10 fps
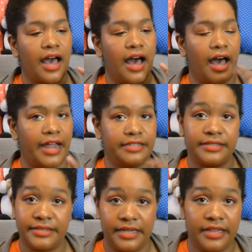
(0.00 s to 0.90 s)
I
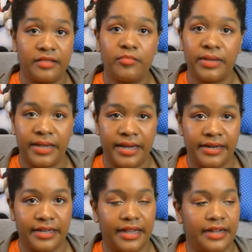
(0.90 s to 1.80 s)
see the
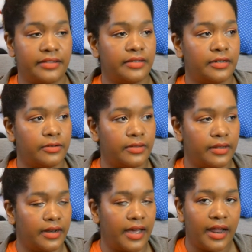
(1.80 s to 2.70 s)
blend, like the, the
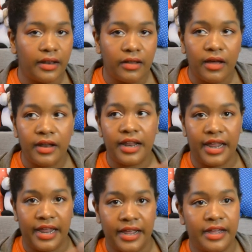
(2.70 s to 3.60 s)
nylon
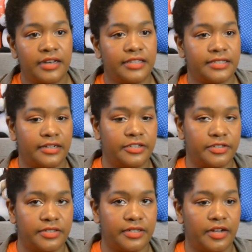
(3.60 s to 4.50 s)
and such
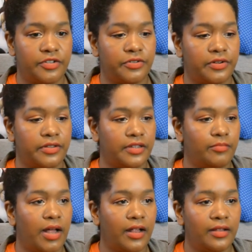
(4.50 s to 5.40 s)
and such, or the
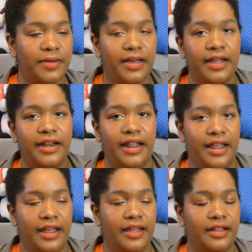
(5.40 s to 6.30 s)
polyamide
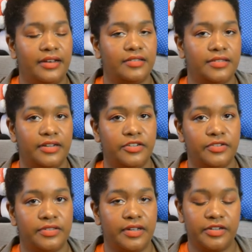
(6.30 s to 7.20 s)
and such
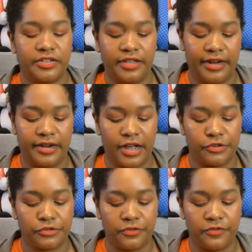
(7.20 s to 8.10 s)
and such, like
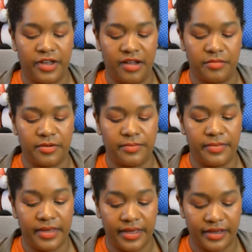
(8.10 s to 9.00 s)
natural fiber
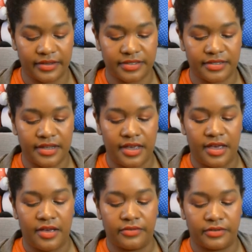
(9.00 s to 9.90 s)
mix
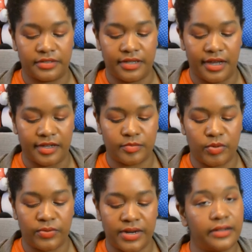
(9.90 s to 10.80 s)
for socks.
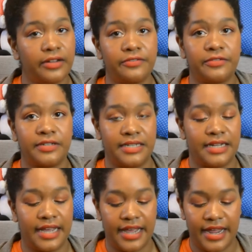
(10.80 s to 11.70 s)
But when I look for
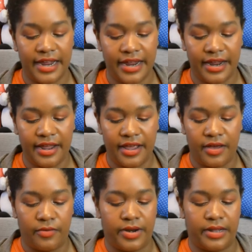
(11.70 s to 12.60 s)
DK,
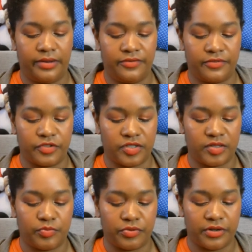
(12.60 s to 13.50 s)
when I look for
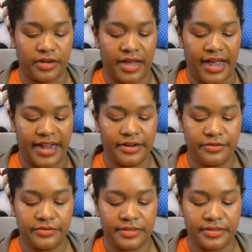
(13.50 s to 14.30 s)
sport, I don't